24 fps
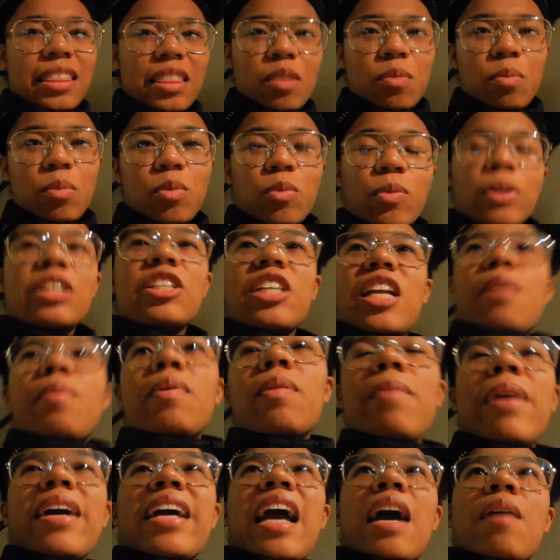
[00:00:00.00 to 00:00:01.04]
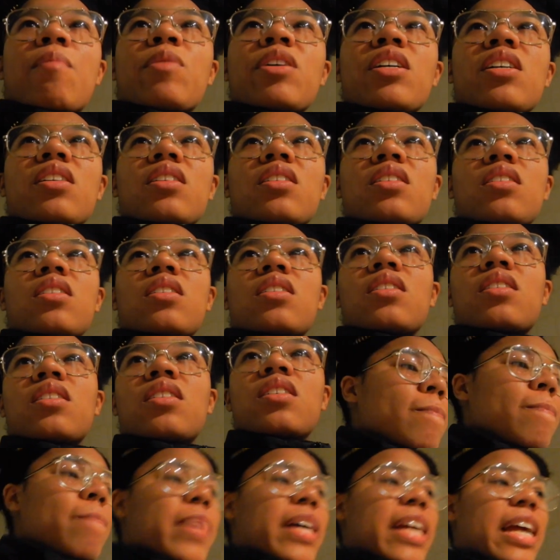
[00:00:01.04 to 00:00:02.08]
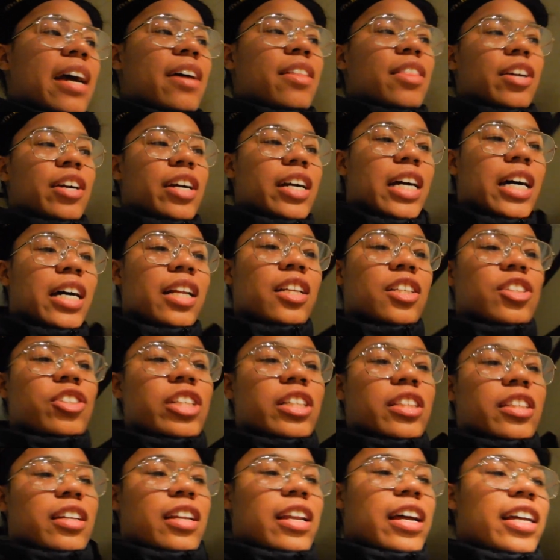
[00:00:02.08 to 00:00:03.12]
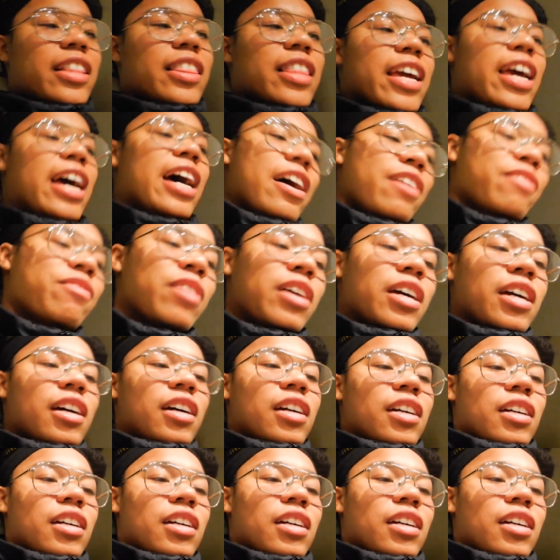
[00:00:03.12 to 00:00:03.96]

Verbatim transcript: at the Wait, should I bring my camera? But yeah, they're hella strict. They're like they have